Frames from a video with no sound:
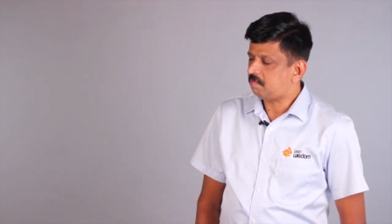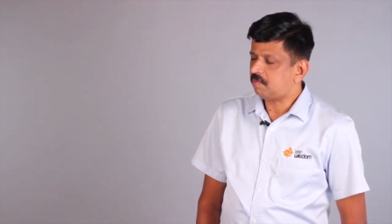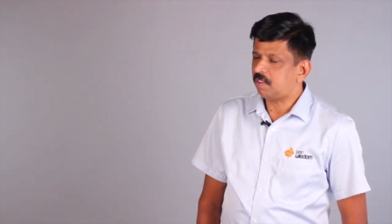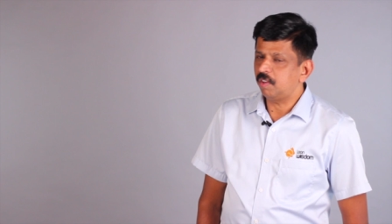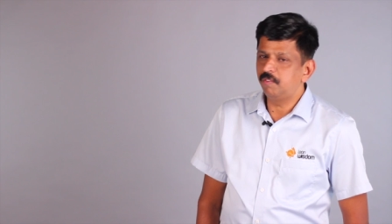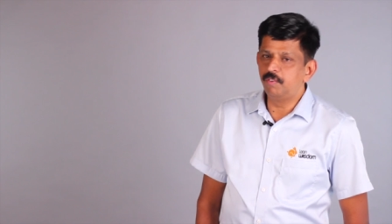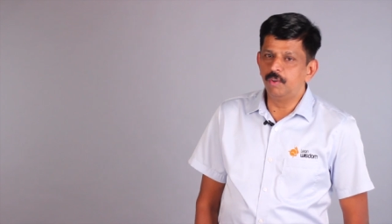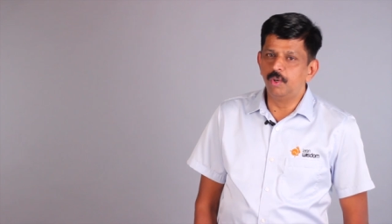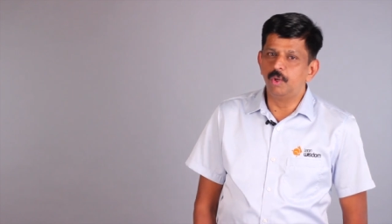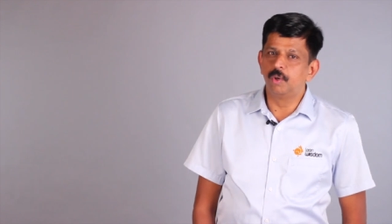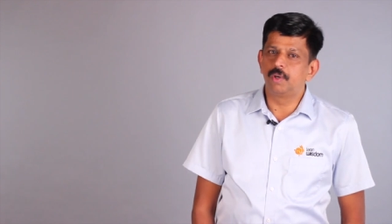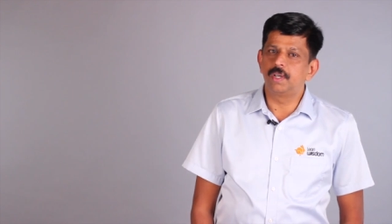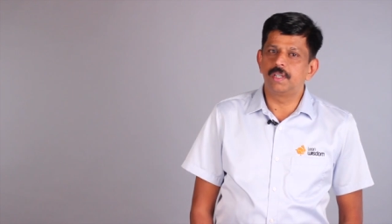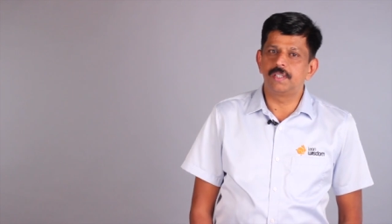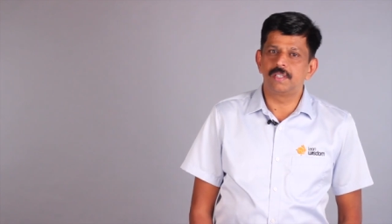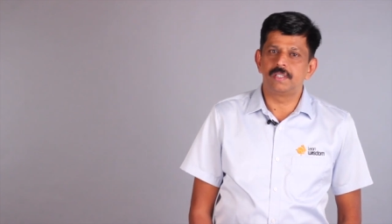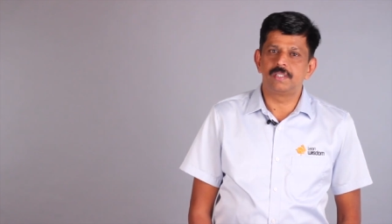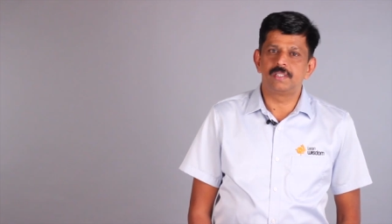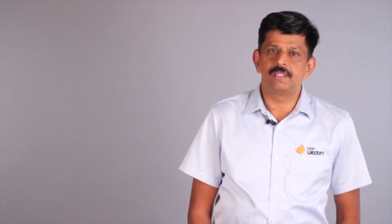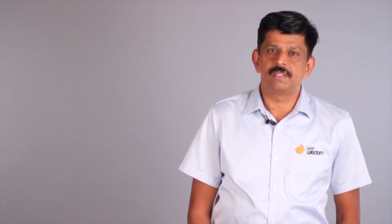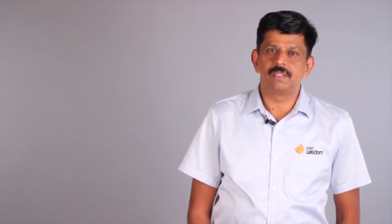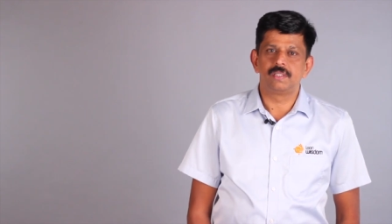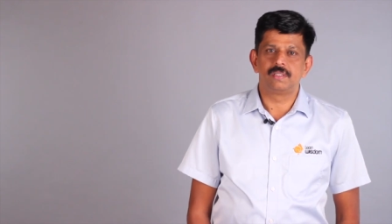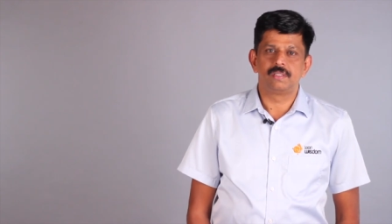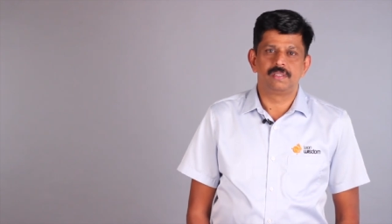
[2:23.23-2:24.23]
If you look at it,
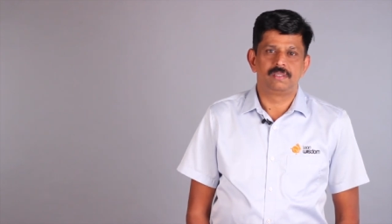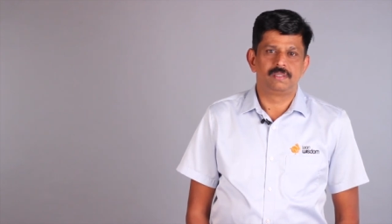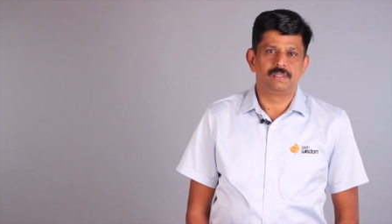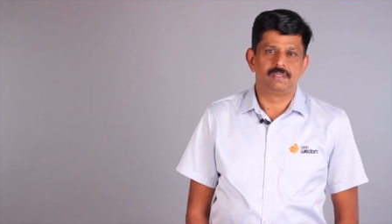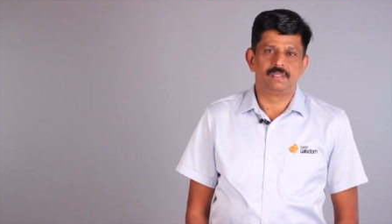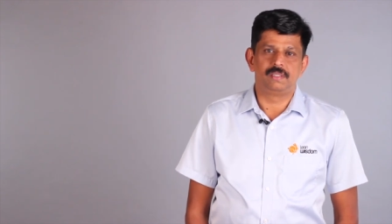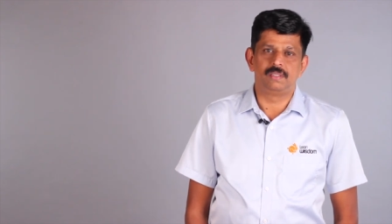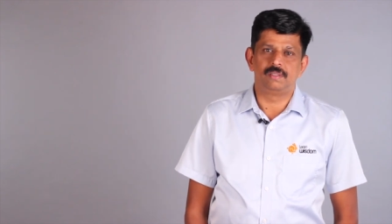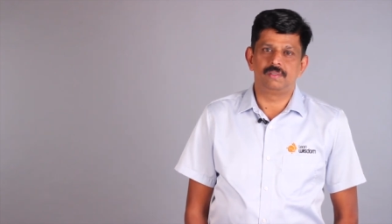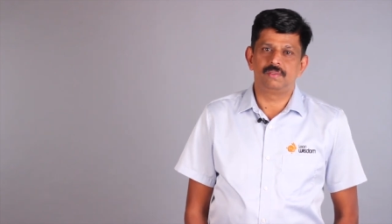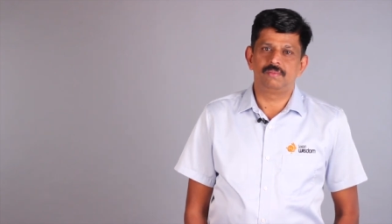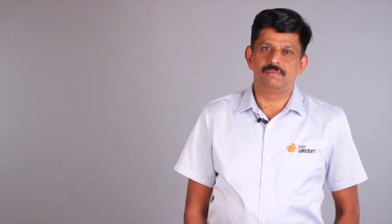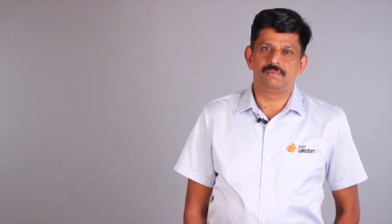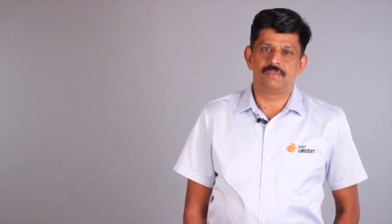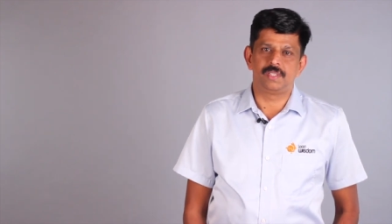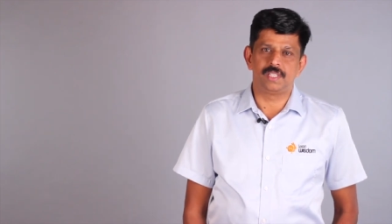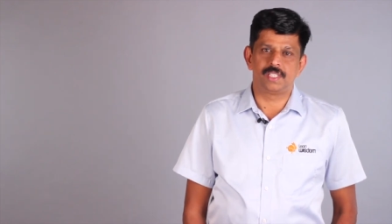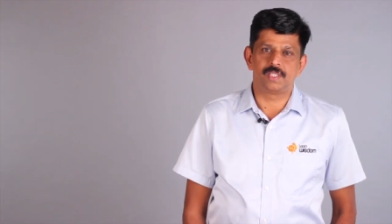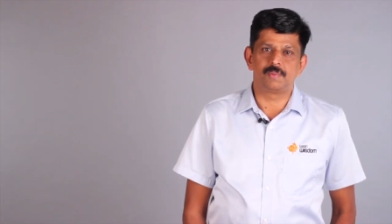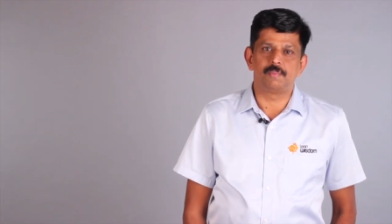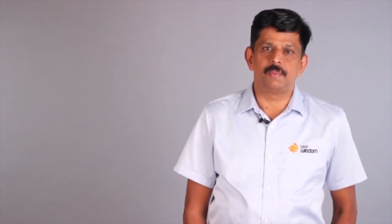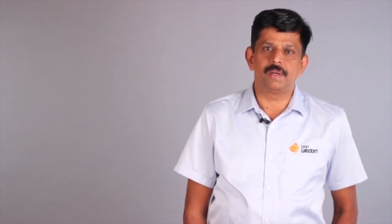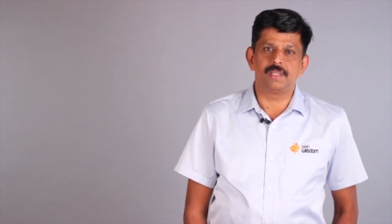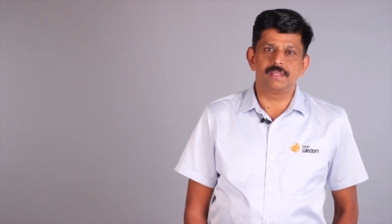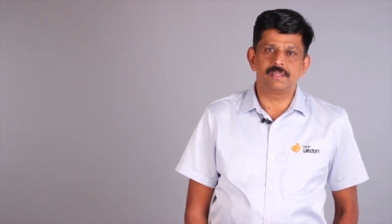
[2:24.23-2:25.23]

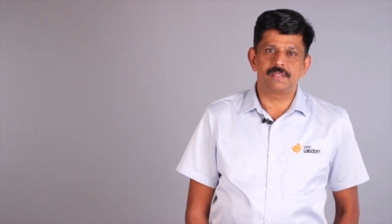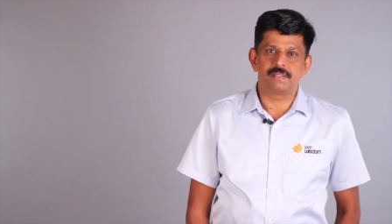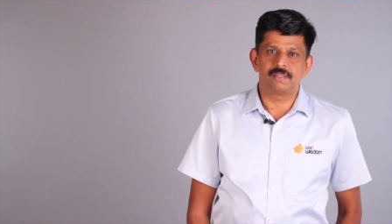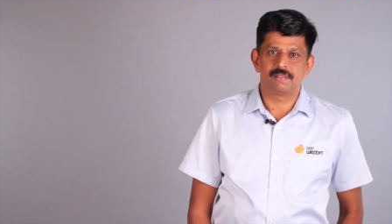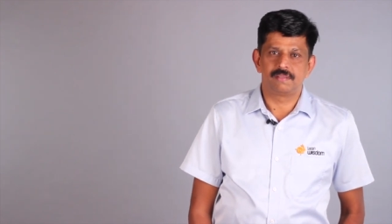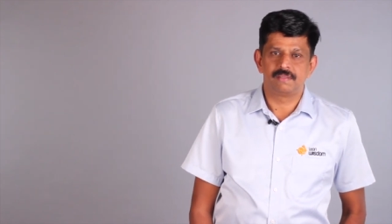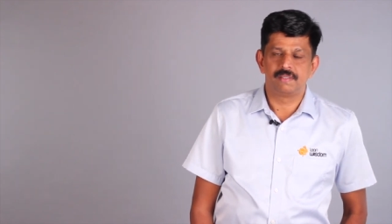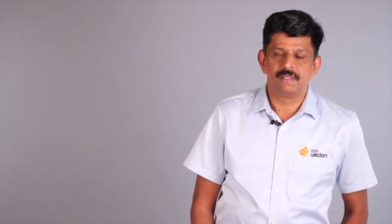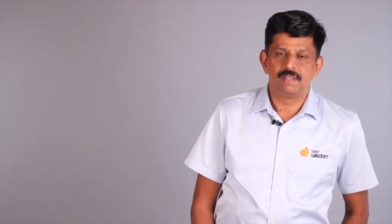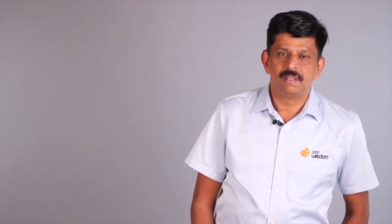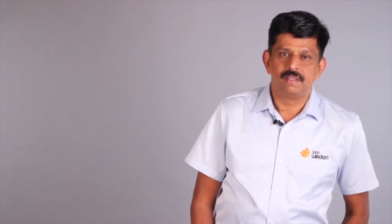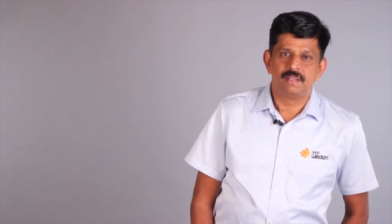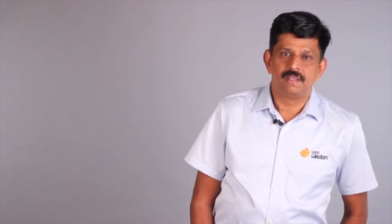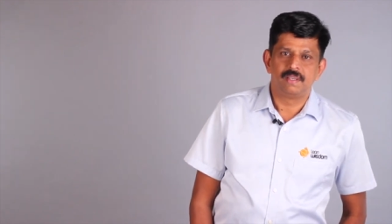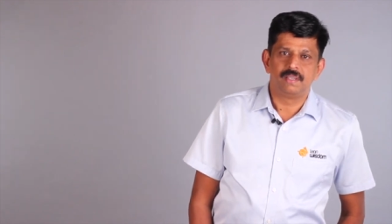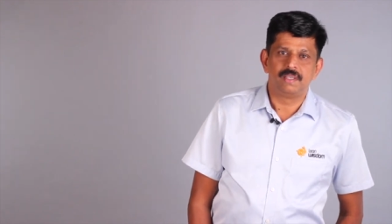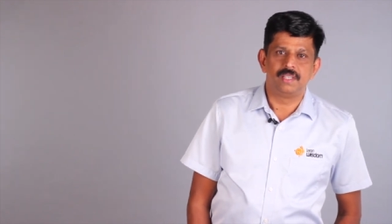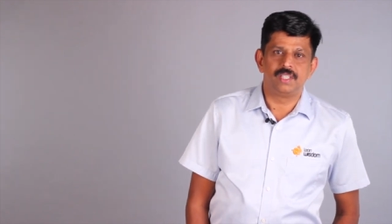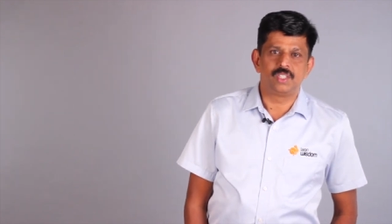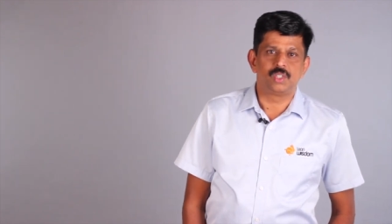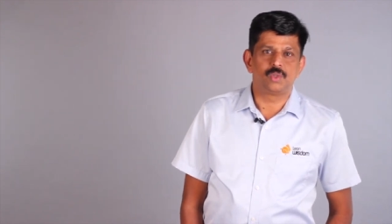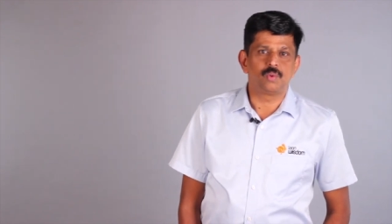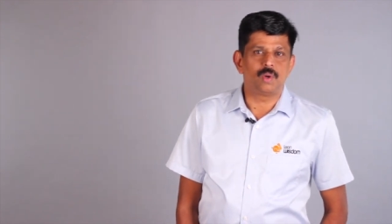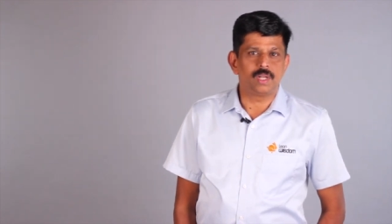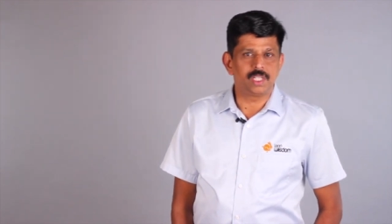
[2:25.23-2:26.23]
6 months
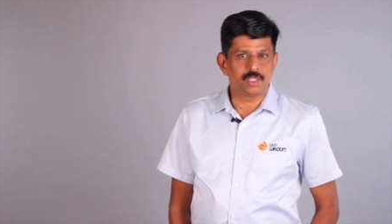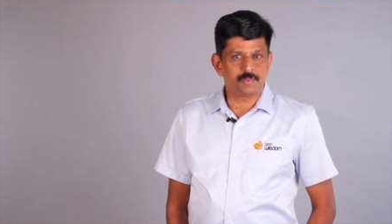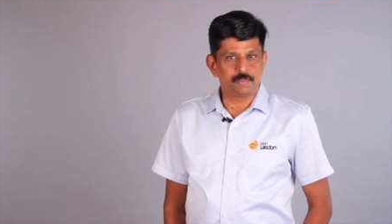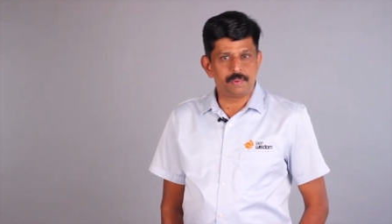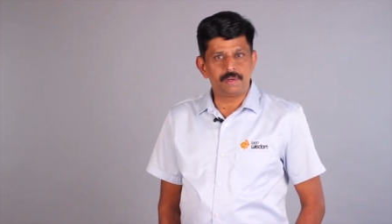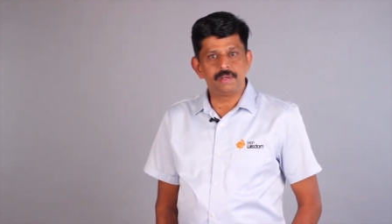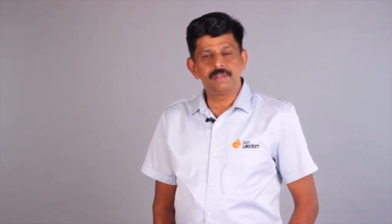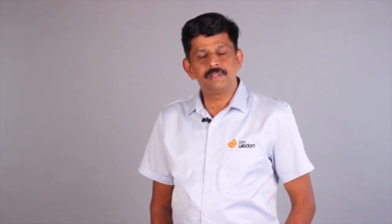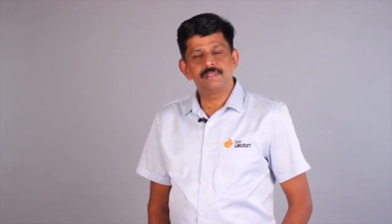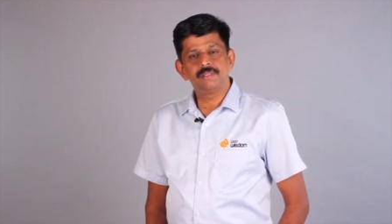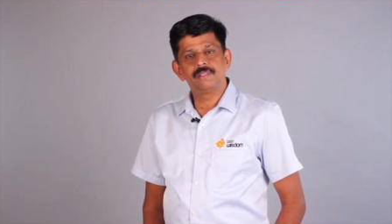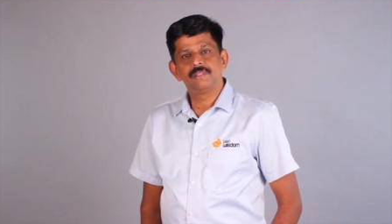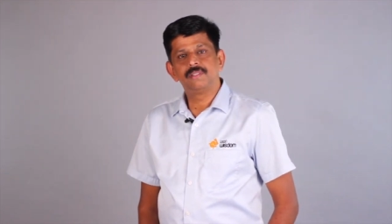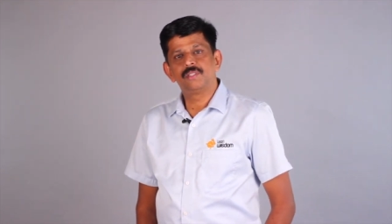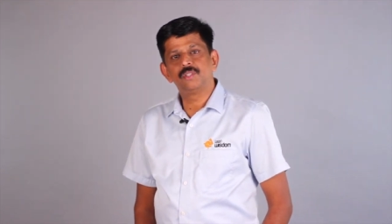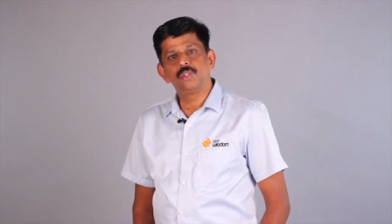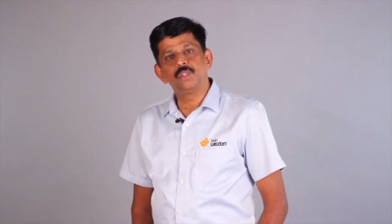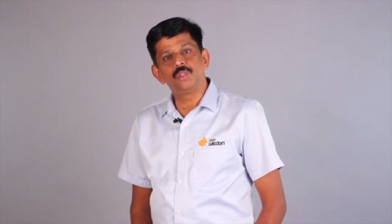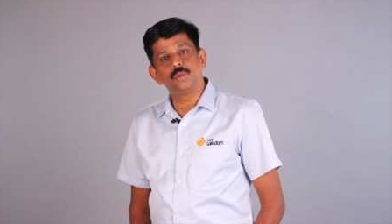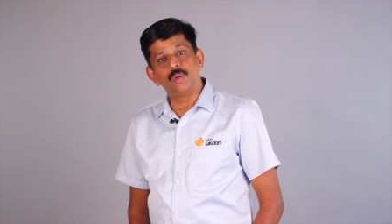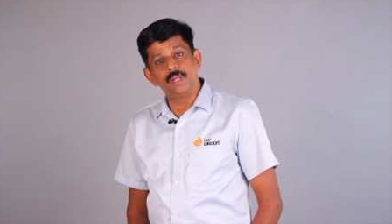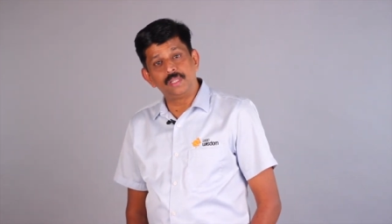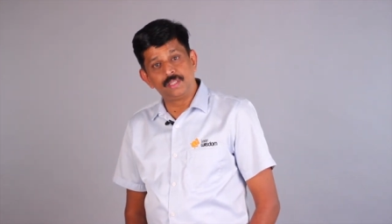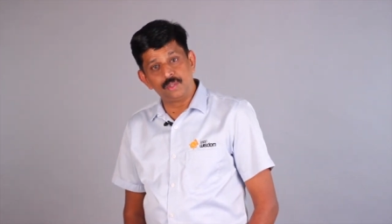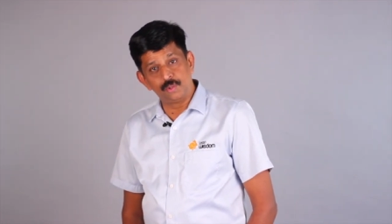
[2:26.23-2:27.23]
is 12 sprints, so
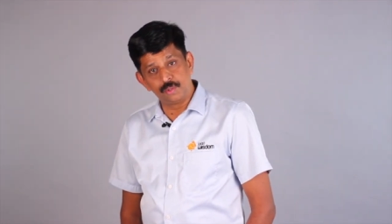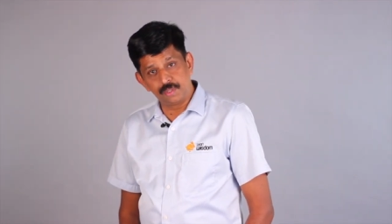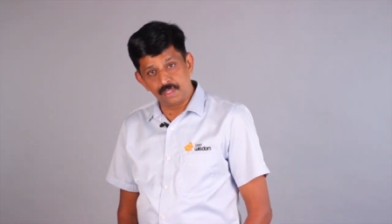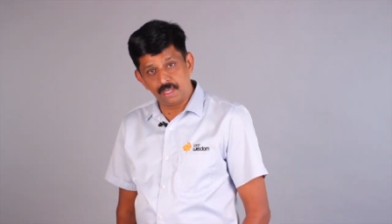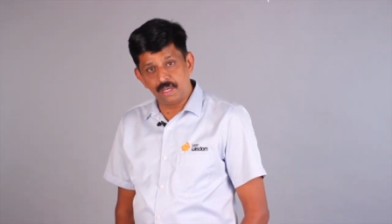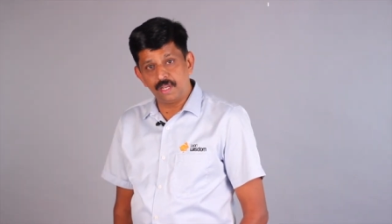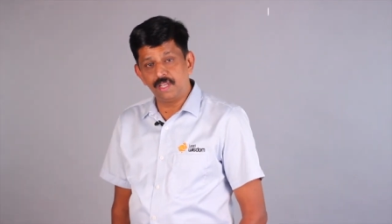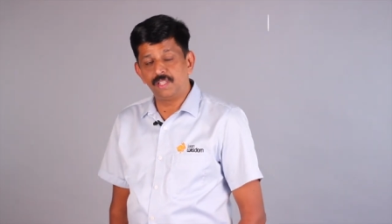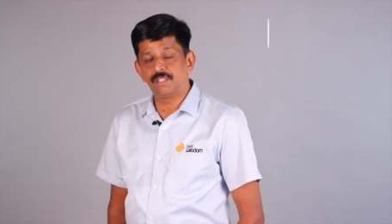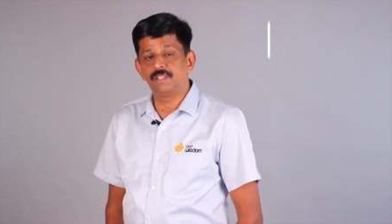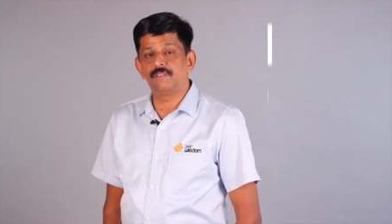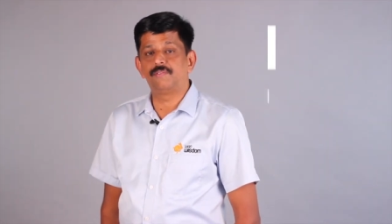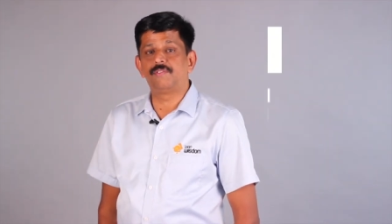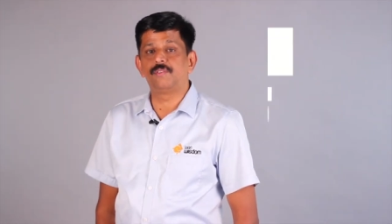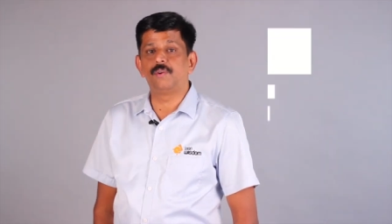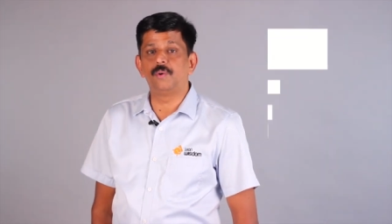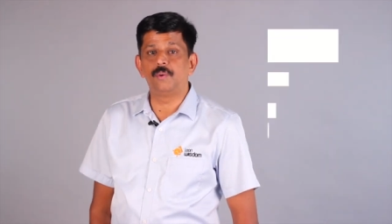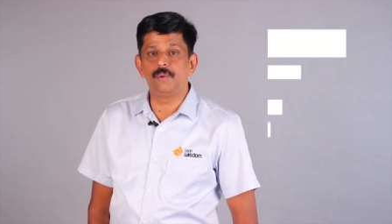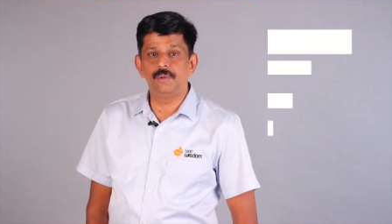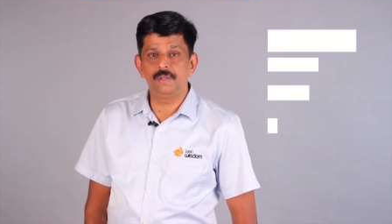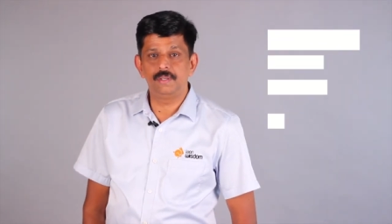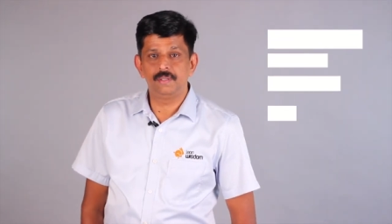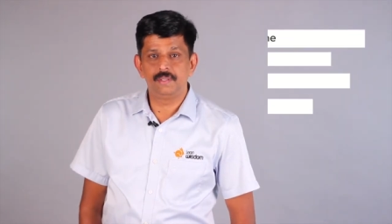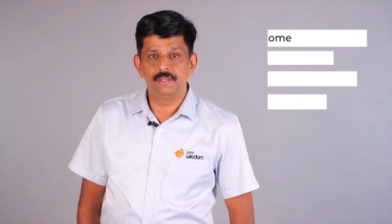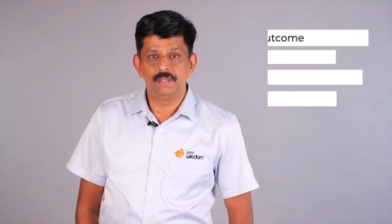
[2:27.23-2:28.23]
12,000 lines of code,